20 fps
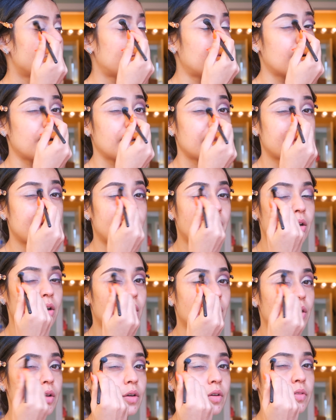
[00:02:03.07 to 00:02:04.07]
putting that
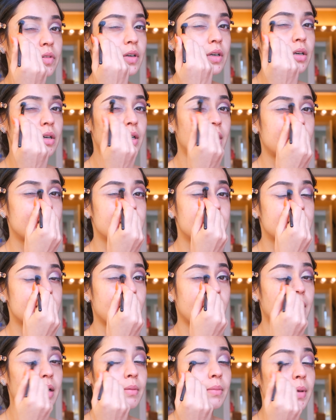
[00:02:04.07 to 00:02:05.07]
all over and
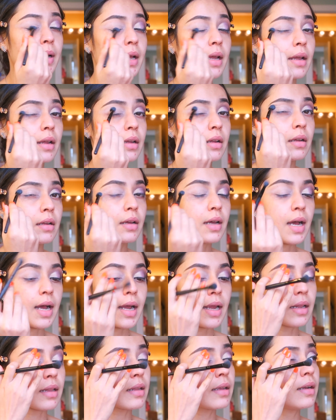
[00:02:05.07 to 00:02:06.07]
setting my
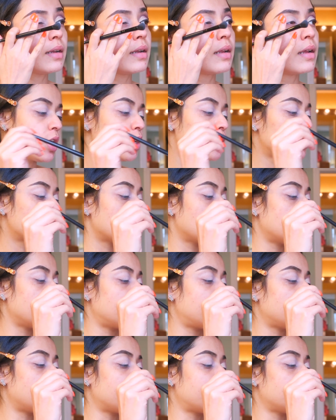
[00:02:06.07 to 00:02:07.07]
eyelid. So in
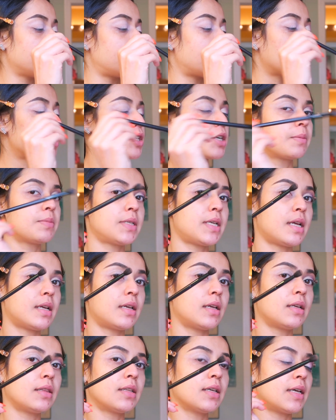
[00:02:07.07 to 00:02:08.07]
a fluffy brush, I'm
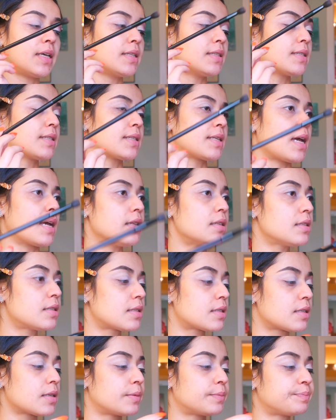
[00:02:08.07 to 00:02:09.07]
taking the
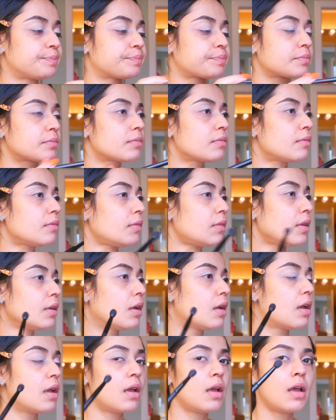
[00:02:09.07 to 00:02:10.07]
Incense,
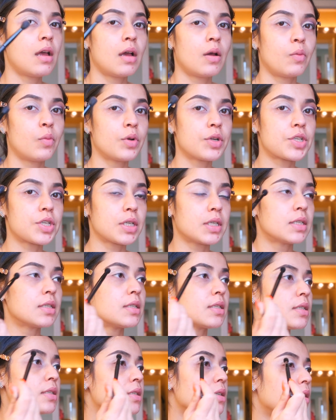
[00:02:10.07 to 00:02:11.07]
which
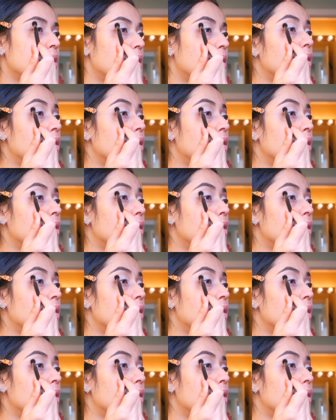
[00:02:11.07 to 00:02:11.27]
is